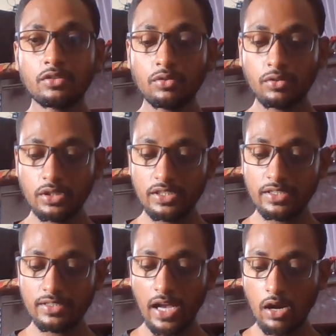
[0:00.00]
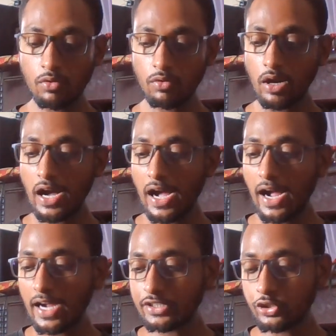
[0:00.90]
So this is how
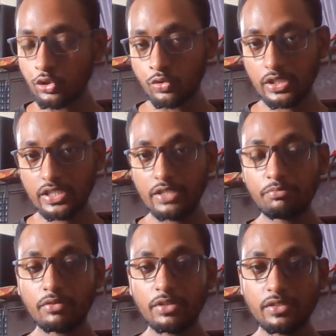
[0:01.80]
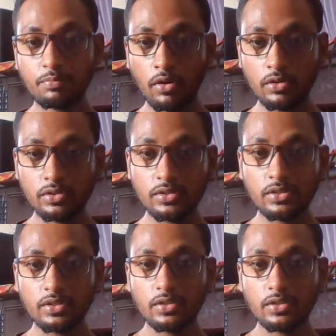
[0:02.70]
I should give the response.